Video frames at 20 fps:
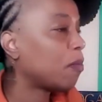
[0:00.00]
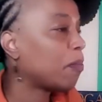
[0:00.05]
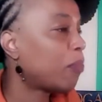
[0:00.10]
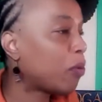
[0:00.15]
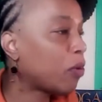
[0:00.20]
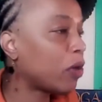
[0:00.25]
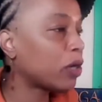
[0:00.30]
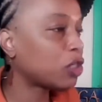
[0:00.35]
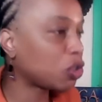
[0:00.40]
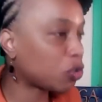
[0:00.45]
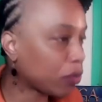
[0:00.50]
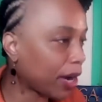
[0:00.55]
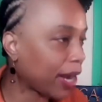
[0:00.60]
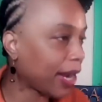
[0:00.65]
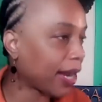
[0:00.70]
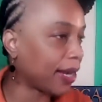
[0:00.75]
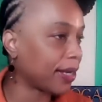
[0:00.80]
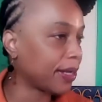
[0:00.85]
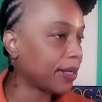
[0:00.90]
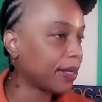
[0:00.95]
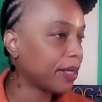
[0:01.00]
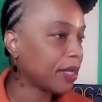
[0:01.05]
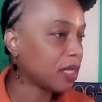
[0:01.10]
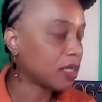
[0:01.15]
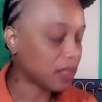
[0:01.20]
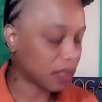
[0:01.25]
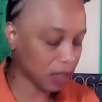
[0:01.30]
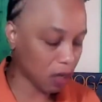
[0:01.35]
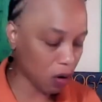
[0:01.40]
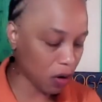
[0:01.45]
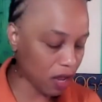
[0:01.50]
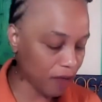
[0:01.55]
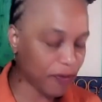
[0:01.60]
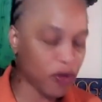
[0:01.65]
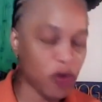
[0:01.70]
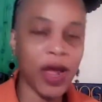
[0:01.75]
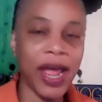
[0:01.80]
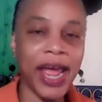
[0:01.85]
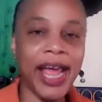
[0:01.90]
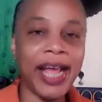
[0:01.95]
portray. So if
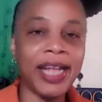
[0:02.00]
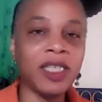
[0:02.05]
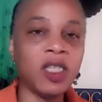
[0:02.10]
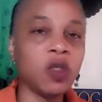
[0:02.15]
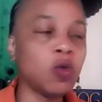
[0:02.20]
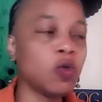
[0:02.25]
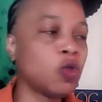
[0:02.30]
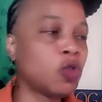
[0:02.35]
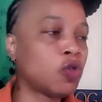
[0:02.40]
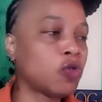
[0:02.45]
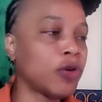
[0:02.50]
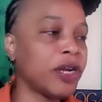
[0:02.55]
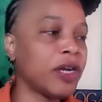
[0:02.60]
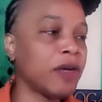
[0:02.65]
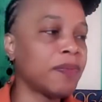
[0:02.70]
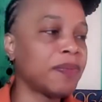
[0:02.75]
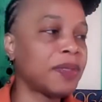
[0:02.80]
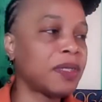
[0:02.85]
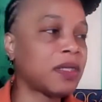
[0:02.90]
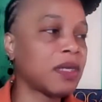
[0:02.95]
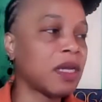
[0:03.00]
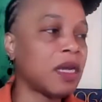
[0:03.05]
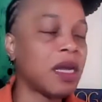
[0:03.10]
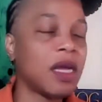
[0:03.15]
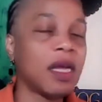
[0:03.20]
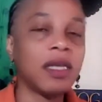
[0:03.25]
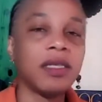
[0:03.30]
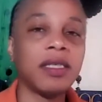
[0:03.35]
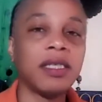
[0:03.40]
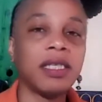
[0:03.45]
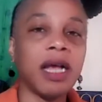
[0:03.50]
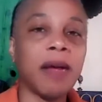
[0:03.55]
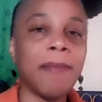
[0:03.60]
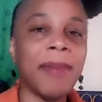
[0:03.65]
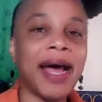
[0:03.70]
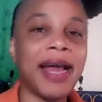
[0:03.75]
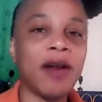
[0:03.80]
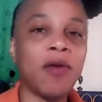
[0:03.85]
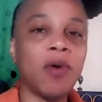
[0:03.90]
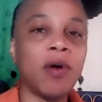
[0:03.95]
you had two drips,
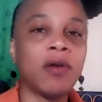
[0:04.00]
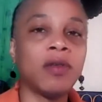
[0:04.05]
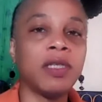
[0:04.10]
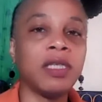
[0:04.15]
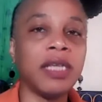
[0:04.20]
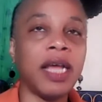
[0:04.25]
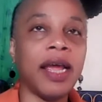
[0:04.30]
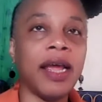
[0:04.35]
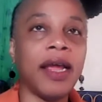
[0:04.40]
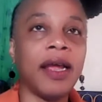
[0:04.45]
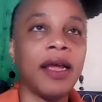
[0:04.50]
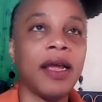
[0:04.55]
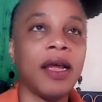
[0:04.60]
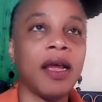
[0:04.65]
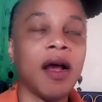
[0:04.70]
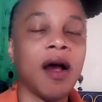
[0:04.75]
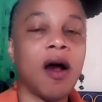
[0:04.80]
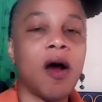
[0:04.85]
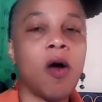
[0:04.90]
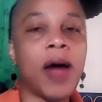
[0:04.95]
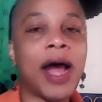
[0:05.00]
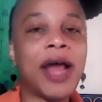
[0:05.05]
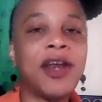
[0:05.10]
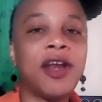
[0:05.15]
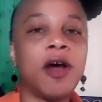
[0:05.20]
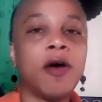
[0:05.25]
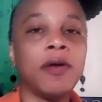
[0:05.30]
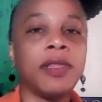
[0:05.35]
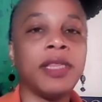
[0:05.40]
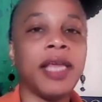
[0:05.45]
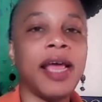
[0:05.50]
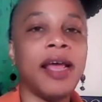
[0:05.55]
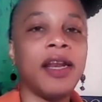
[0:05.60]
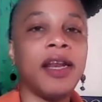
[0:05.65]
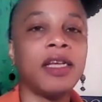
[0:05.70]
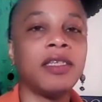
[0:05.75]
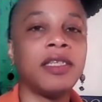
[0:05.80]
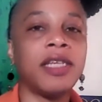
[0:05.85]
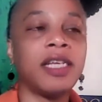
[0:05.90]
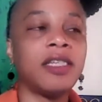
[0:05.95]
somebody won't say, oh, I know what that
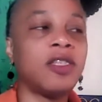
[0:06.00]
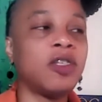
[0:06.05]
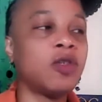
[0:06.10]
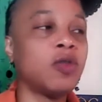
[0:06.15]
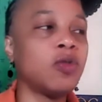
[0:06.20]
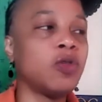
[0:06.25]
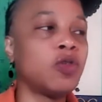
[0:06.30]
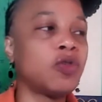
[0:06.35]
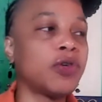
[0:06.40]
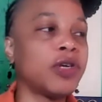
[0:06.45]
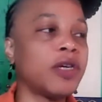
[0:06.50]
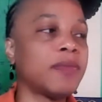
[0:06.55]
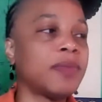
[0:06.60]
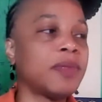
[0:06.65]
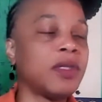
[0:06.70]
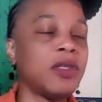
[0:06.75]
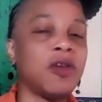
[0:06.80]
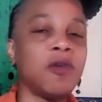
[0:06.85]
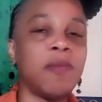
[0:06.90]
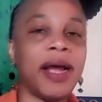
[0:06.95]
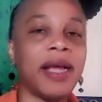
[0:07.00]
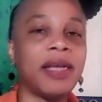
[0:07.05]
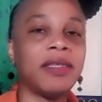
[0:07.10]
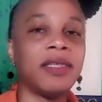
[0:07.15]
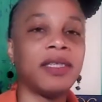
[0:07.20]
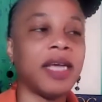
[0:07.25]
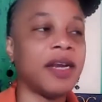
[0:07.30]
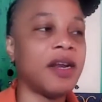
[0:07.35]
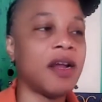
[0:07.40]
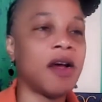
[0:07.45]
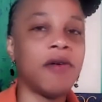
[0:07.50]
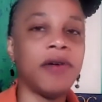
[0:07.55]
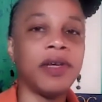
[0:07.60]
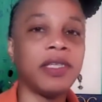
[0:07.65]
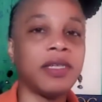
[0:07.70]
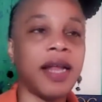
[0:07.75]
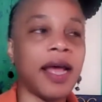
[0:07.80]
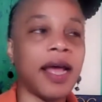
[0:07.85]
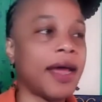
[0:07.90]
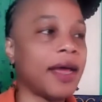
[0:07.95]
is. That's two drips. You might say, no,
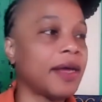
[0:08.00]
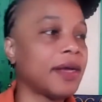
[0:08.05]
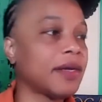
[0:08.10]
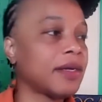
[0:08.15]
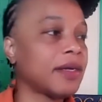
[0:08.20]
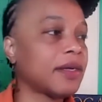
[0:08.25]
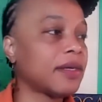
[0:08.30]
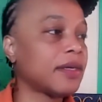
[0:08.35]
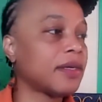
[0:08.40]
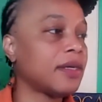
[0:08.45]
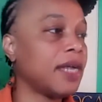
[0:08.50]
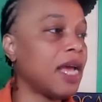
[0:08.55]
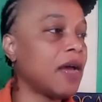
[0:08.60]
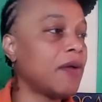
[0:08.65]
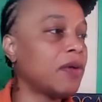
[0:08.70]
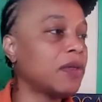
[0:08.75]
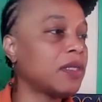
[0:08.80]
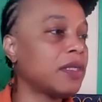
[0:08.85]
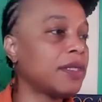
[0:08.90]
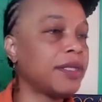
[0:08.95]
it's not. That was